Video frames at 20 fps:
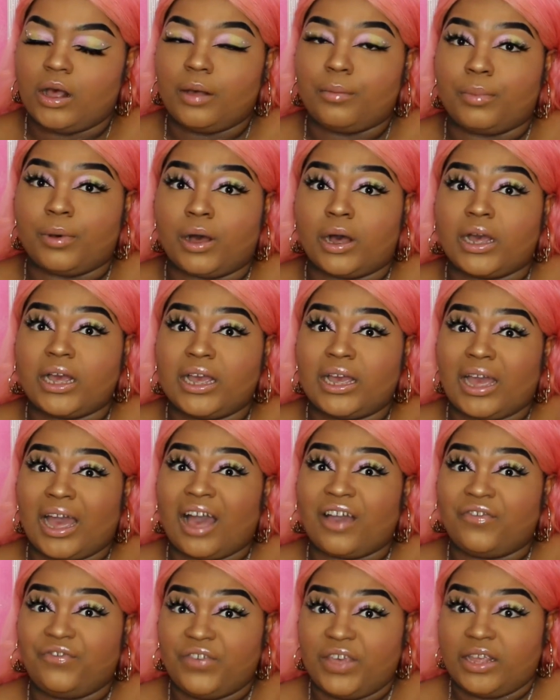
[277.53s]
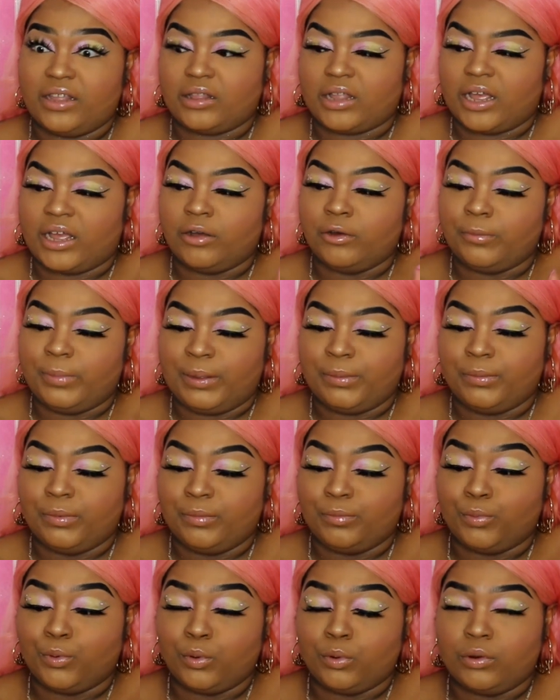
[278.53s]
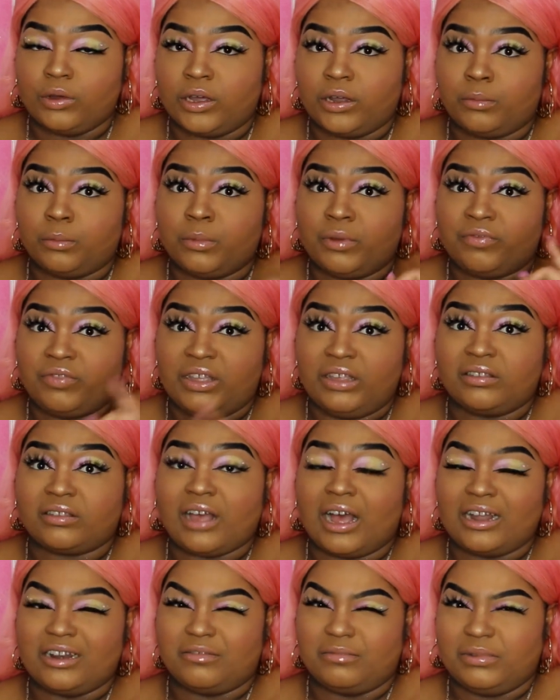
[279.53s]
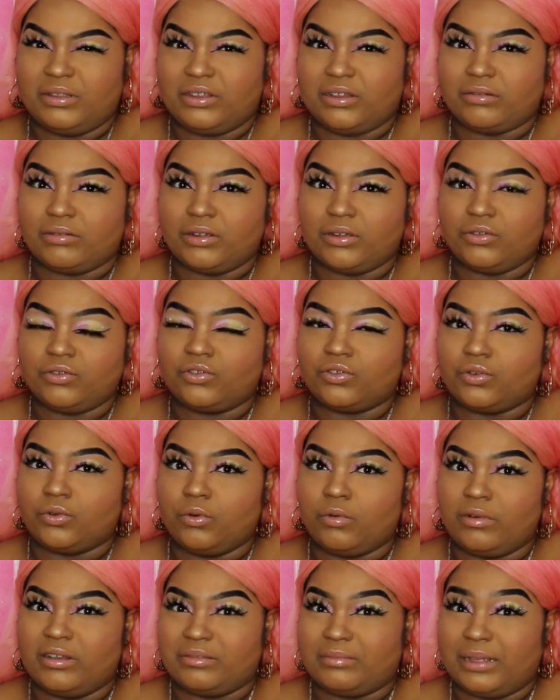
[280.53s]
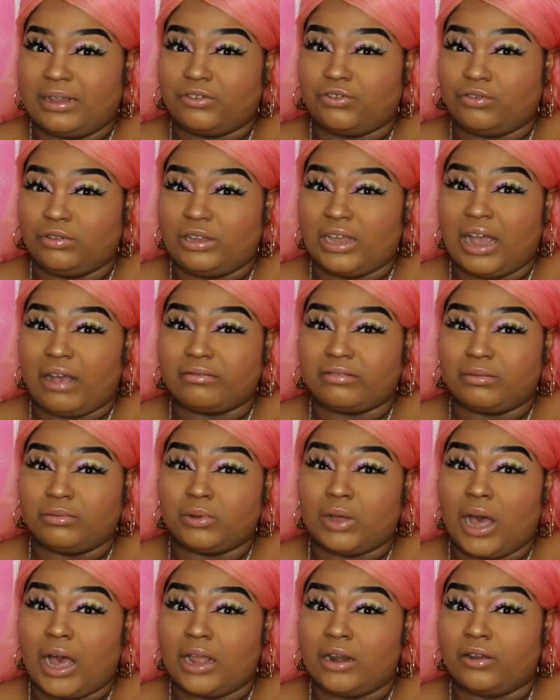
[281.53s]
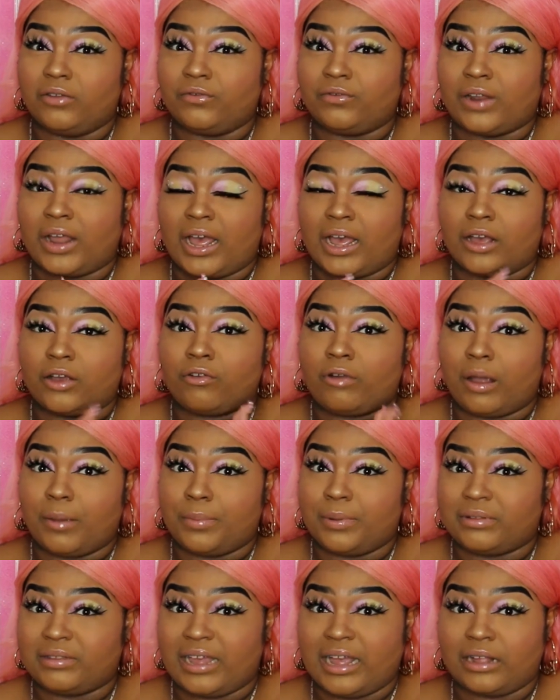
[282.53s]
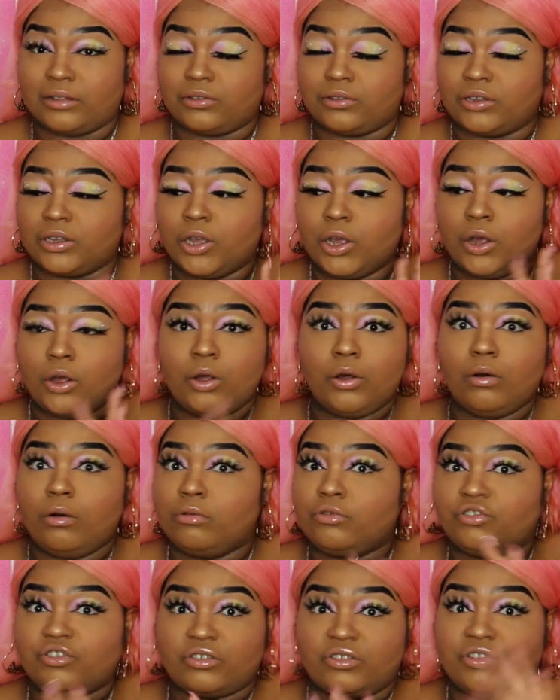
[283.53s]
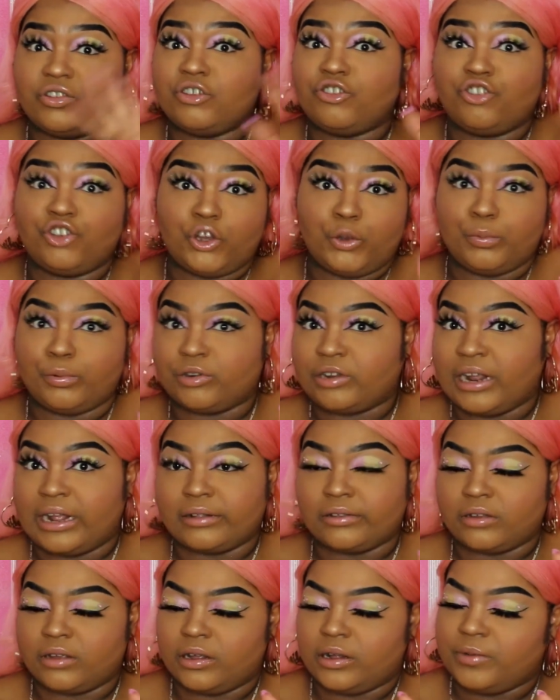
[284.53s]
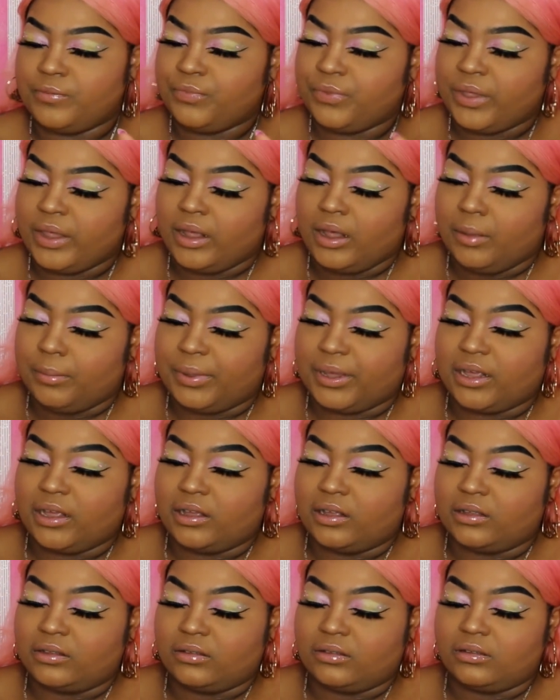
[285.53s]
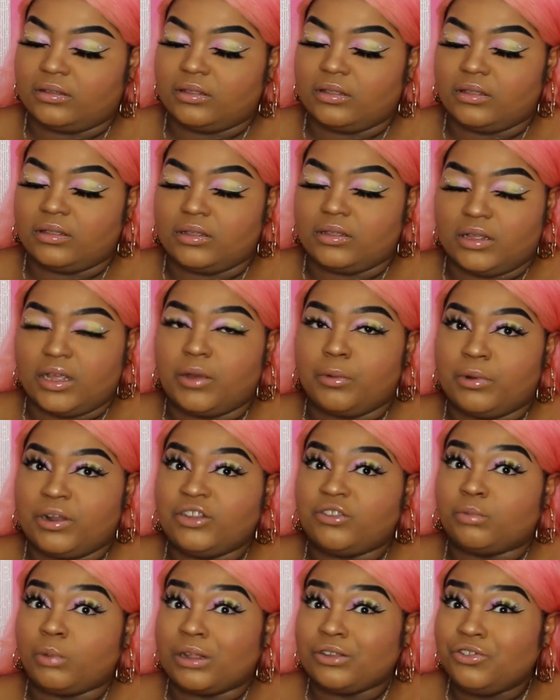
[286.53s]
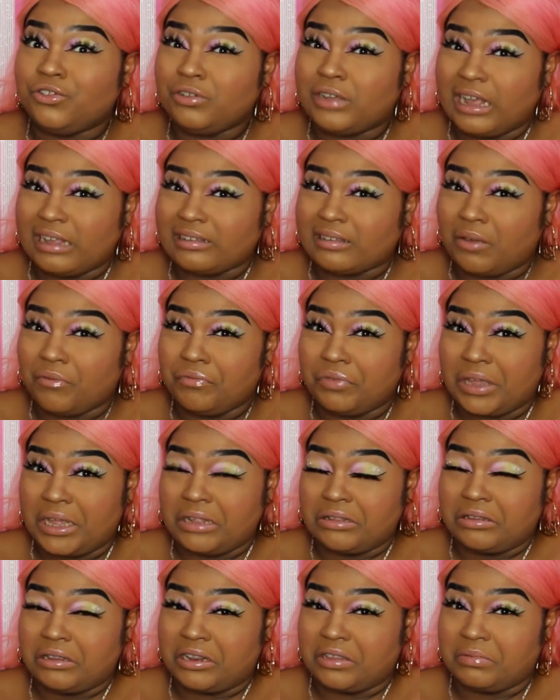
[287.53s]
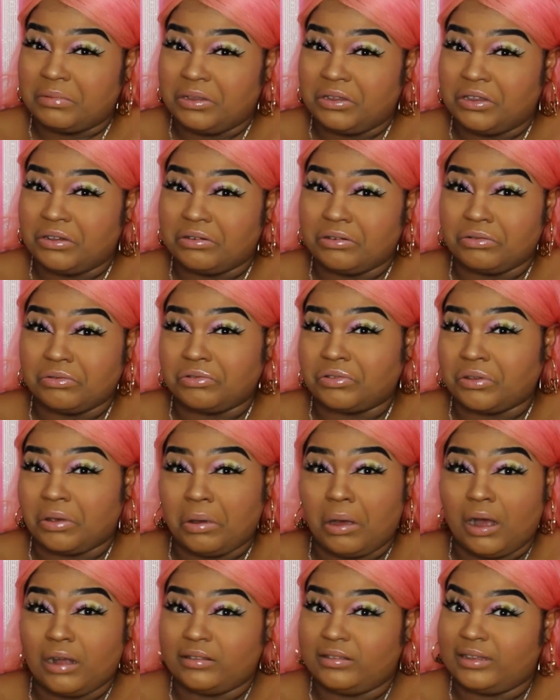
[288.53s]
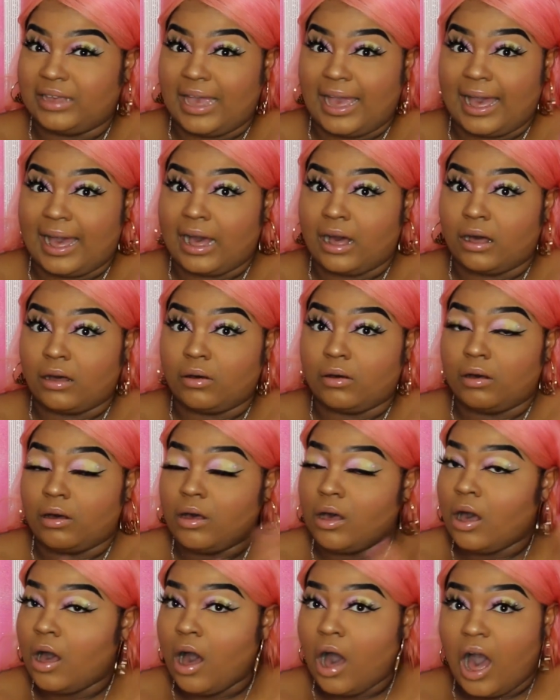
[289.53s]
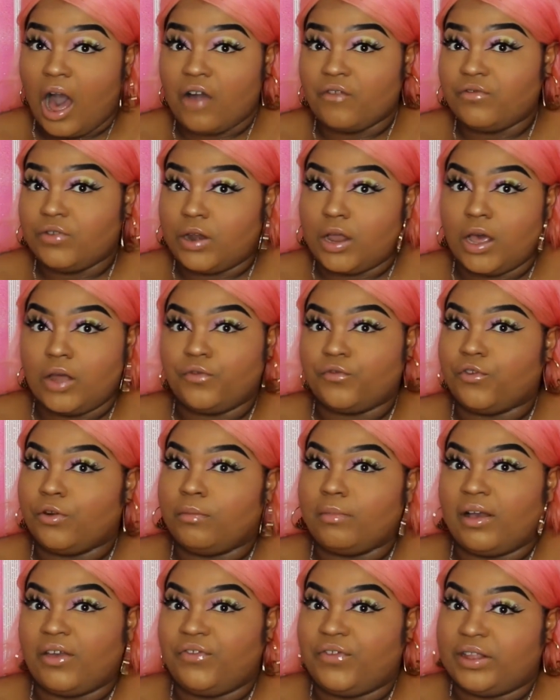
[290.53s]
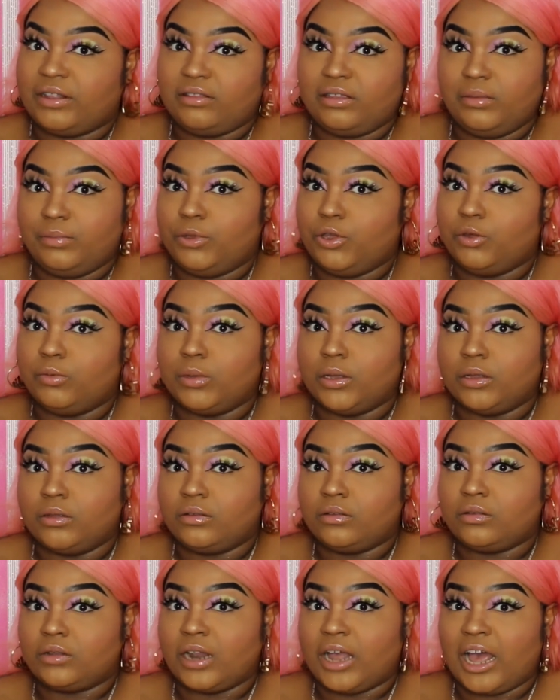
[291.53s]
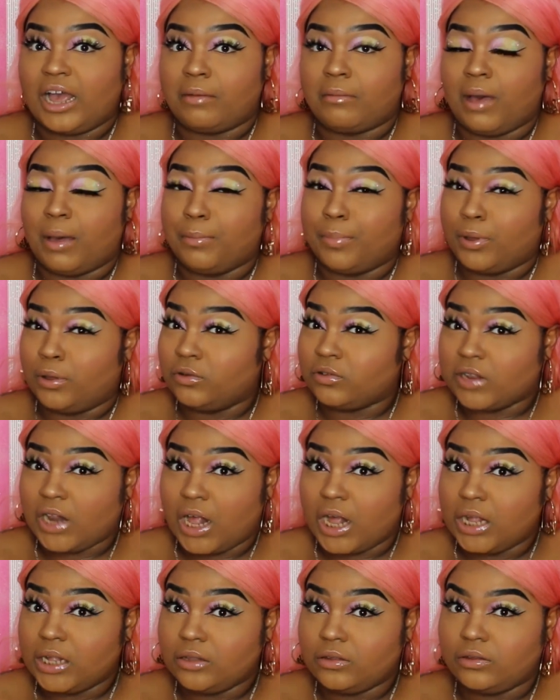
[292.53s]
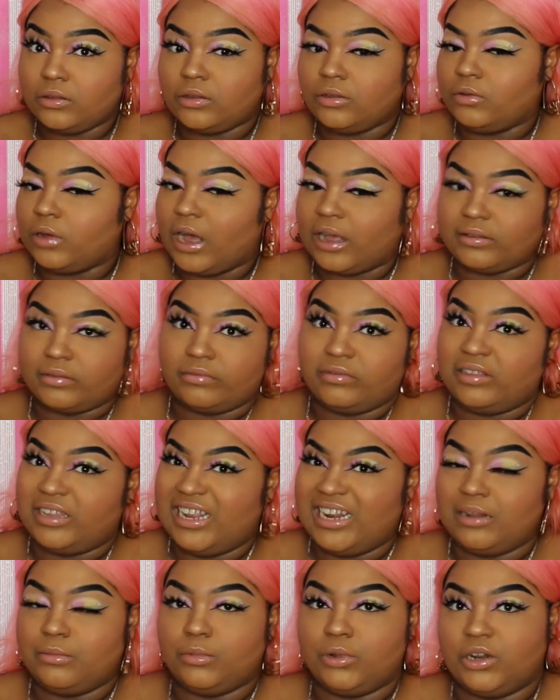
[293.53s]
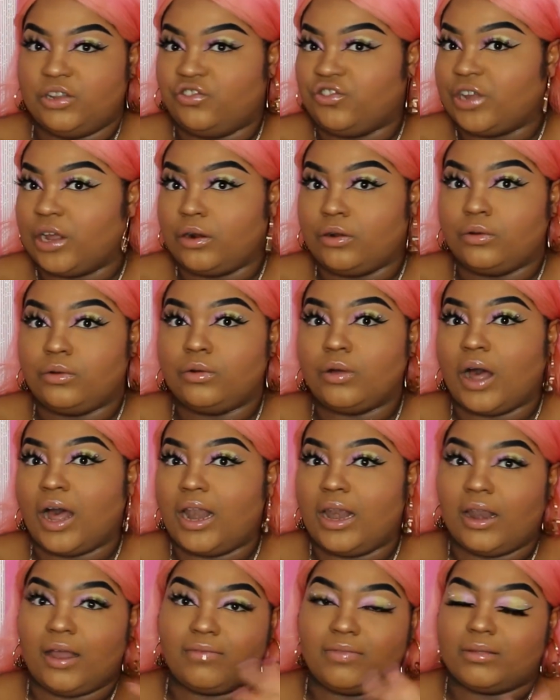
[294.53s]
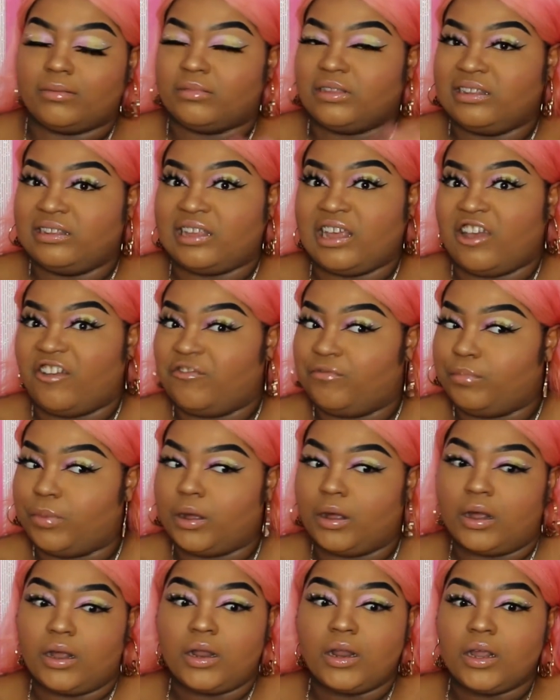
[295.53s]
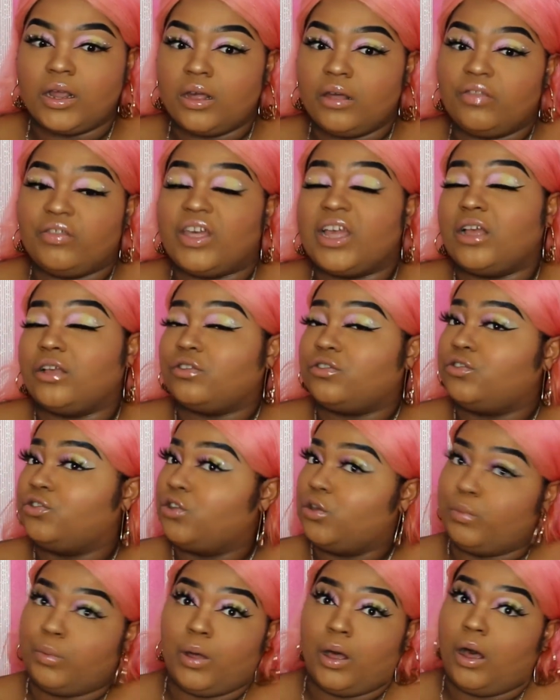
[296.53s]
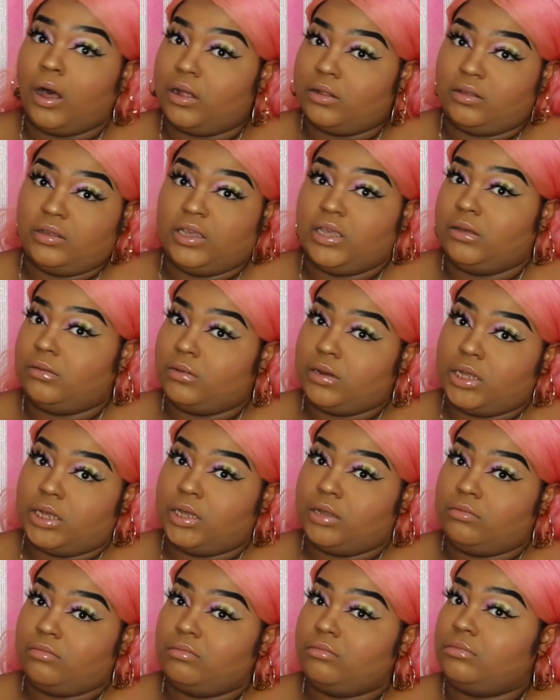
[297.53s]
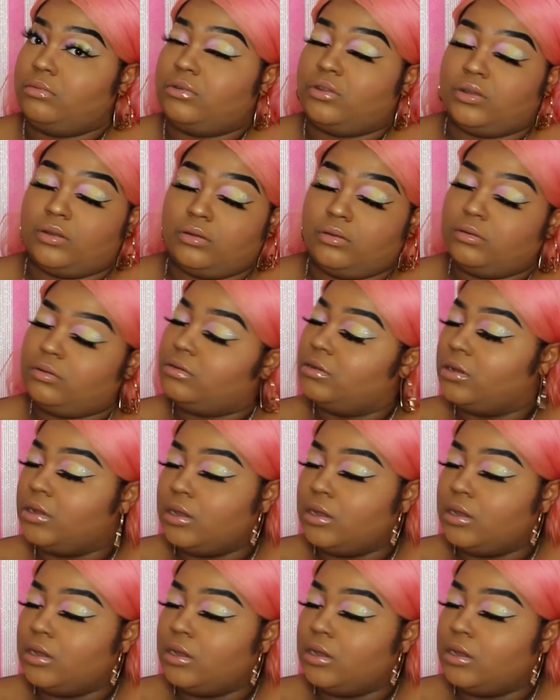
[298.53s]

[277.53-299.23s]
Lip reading: but I think that it will be important with these kind of materials to always make sure you have some kind of like crep protect or just shoe protector, because once you get something into this material, it's so hard to get it out. I've learned from my Fenty Pumas, like my bow slides, you guys have seen them on this channel, I love them to death, but they are super hard to keep clean. So